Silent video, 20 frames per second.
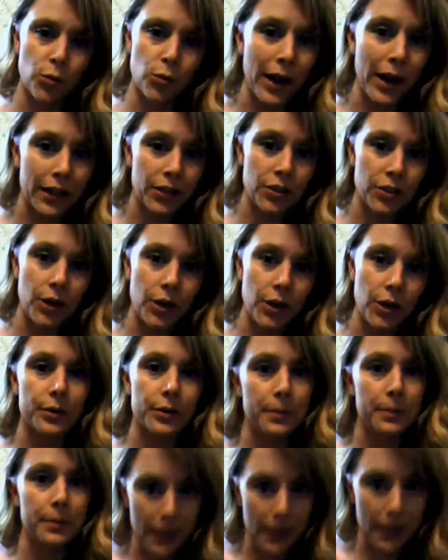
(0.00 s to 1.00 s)
wedding
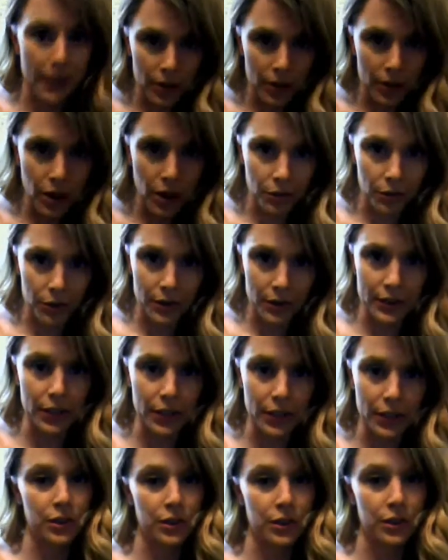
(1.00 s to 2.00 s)
showers, baby showers, and
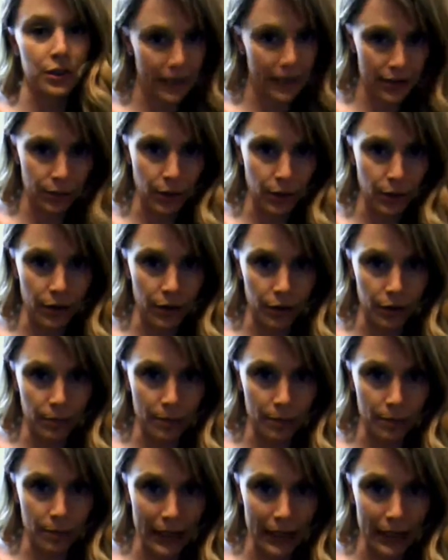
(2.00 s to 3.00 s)
Christmas were other
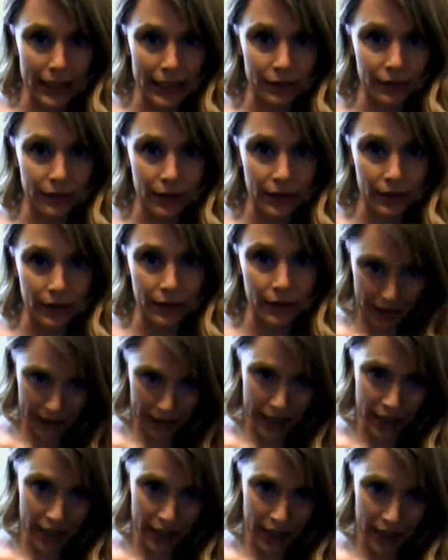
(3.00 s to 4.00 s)
big gift-giving
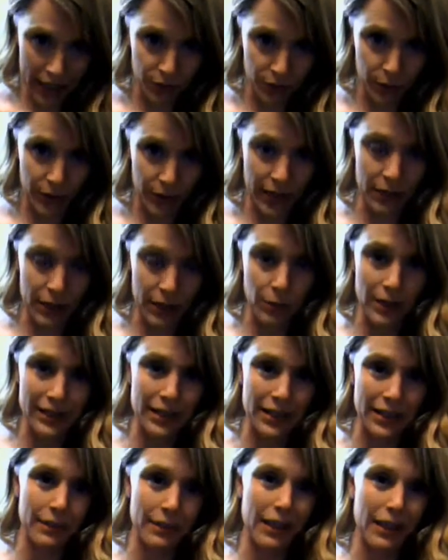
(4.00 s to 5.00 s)
occasions where they'd want
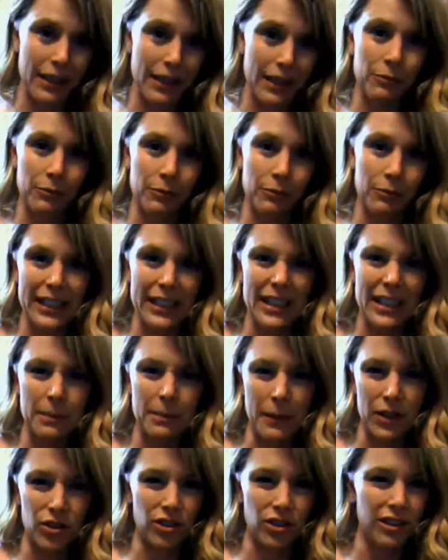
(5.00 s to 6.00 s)
something really
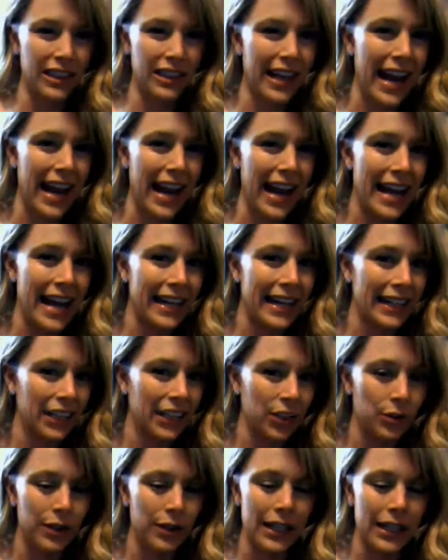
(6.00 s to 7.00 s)
special and add on
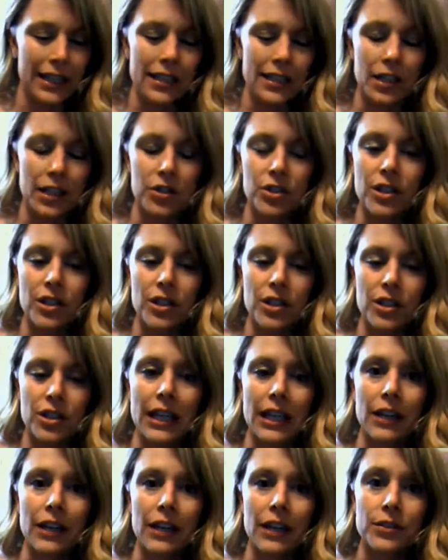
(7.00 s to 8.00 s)
a unique touch to the
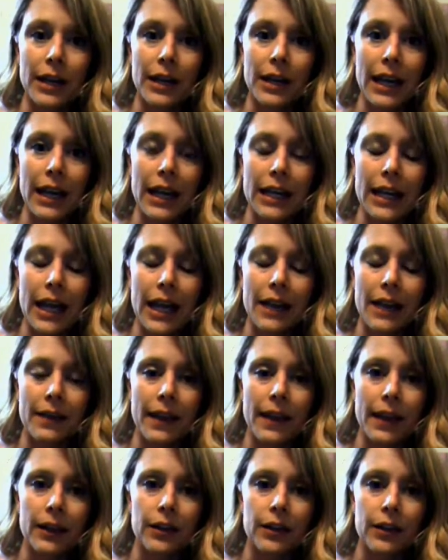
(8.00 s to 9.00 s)
gift. So I added on
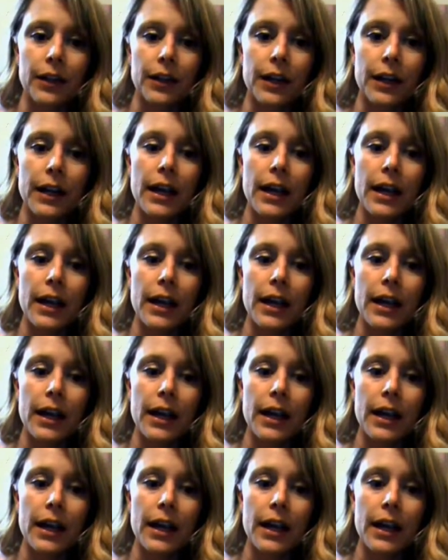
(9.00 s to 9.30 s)
there.